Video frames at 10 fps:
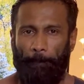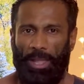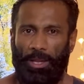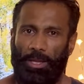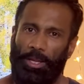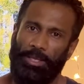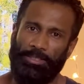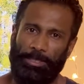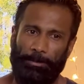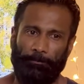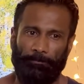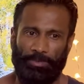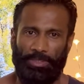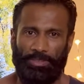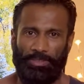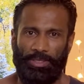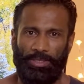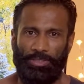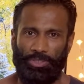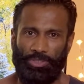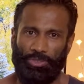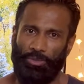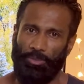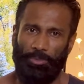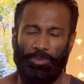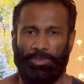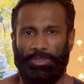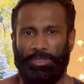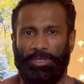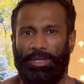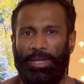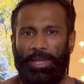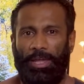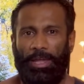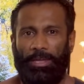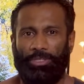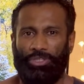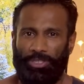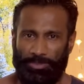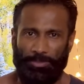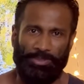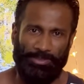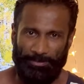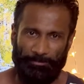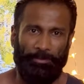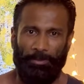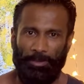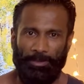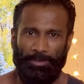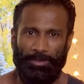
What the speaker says: last time, yes, I just talked about the chest muscle, okay,